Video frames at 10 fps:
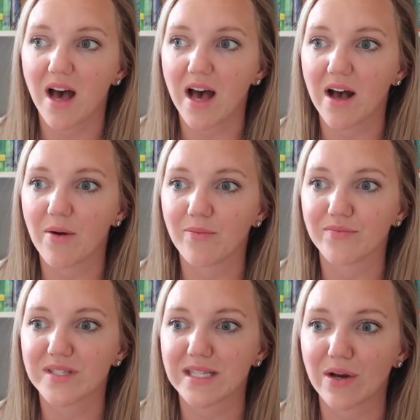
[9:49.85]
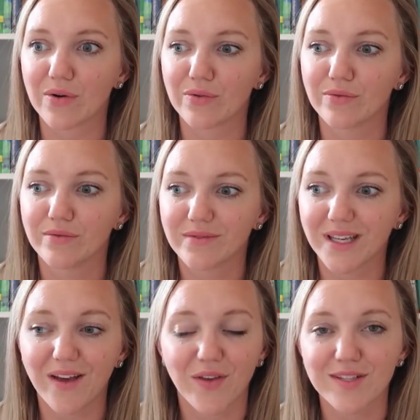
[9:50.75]
Um, so,
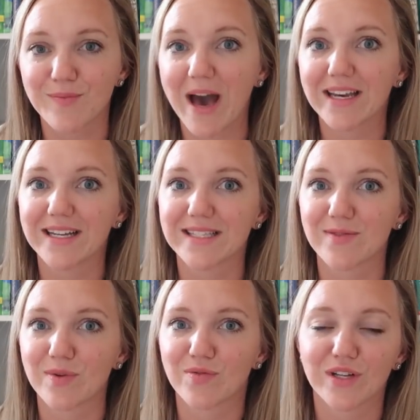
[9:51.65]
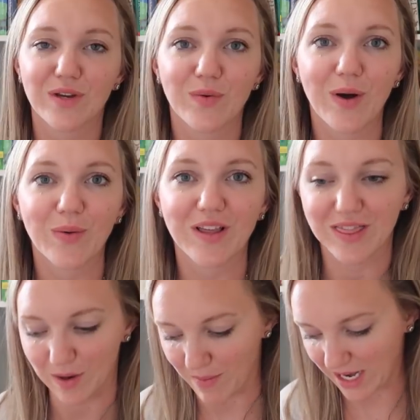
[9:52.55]
yeah, those magnets have been really well
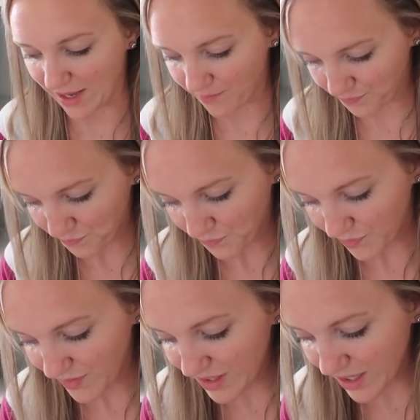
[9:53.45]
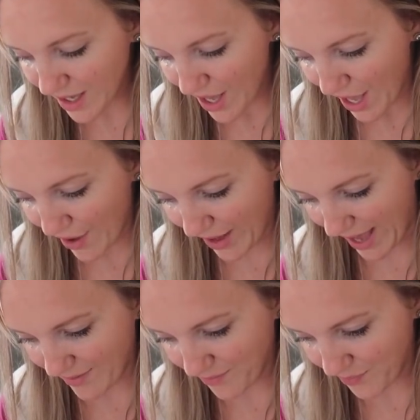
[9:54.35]
worth their money.
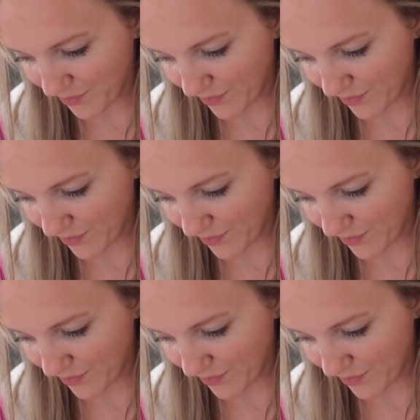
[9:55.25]
Okay,